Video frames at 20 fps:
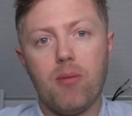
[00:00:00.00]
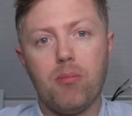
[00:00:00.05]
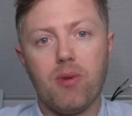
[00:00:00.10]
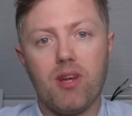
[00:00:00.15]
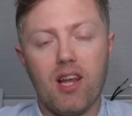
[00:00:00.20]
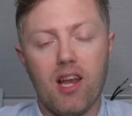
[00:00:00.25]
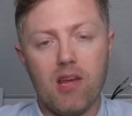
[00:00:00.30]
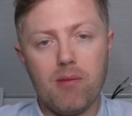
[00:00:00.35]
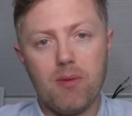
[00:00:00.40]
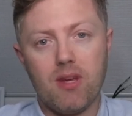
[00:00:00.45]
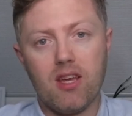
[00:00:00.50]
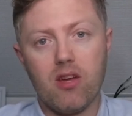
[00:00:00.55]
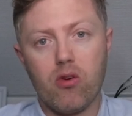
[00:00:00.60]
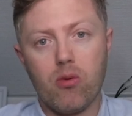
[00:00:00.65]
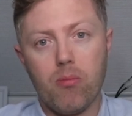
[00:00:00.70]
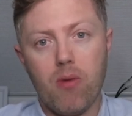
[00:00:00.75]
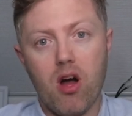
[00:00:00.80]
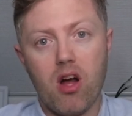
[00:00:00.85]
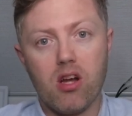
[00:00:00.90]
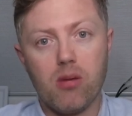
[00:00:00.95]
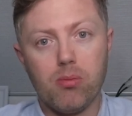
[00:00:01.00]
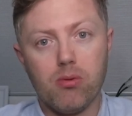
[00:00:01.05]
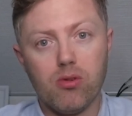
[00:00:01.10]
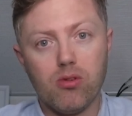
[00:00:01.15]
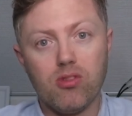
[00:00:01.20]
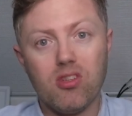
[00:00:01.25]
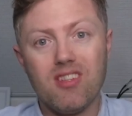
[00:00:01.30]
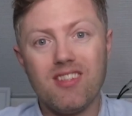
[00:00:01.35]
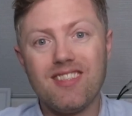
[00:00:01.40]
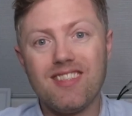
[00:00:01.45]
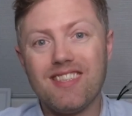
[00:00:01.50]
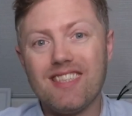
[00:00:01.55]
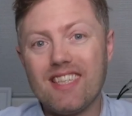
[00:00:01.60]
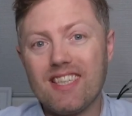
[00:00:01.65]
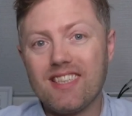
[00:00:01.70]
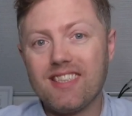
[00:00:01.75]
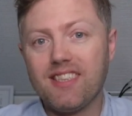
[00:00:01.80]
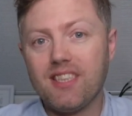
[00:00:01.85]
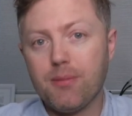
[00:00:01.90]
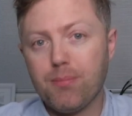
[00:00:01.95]
claiming a remarkable
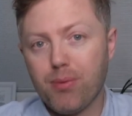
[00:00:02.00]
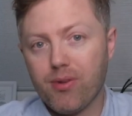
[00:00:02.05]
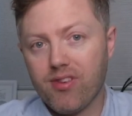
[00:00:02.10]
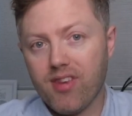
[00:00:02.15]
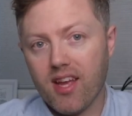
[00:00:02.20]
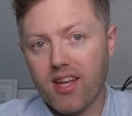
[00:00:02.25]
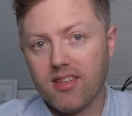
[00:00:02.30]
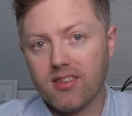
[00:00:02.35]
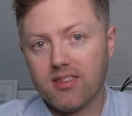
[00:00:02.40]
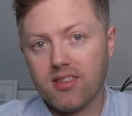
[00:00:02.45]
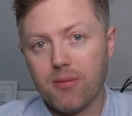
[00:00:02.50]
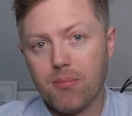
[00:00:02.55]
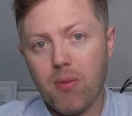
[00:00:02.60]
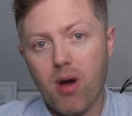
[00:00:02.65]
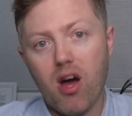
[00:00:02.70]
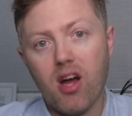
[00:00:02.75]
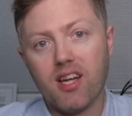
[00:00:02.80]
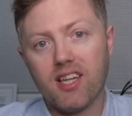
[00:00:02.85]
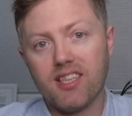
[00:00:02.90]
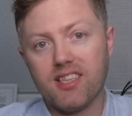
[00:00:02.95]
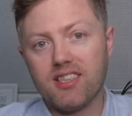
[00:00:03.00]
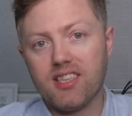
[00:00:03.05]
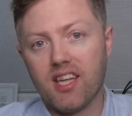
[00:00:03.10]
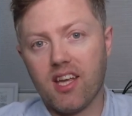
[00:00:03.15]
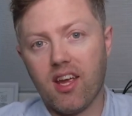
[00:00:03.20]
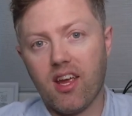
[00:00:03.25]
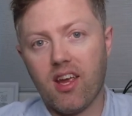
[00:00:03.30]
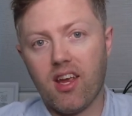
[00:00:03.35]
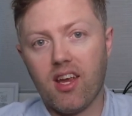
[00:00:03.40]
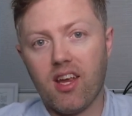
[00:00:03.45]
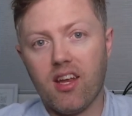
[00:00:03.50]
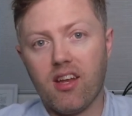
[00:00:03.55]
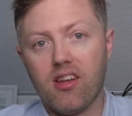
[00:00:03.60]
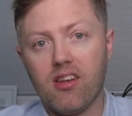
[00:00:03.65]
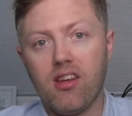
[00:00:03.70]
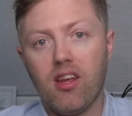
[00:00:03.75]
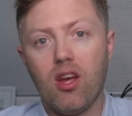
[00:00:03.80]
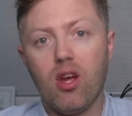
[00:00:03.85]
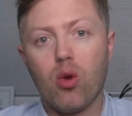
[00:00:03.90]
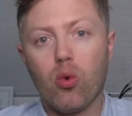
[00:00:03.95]
60% market share
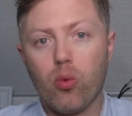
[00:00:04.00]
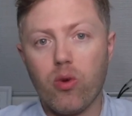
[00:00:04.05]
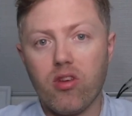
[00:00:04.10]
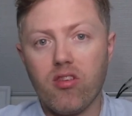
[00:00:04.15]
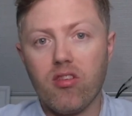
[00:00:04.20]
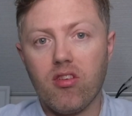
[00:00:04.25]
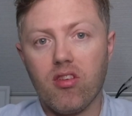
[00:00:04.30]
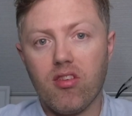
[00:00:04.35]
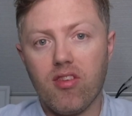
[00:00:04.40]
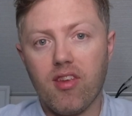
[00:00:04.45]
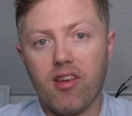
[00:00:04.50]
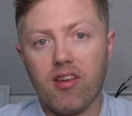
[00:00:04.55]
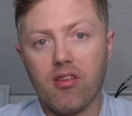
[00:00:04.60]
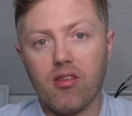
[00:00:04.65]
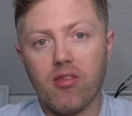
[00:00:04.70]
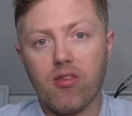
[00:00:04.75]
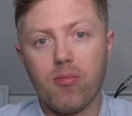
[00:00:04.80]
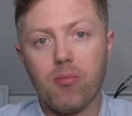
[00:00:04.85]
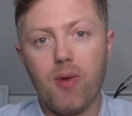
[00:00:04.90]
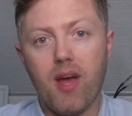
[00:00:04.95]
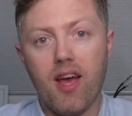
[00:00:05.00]
in recent sales,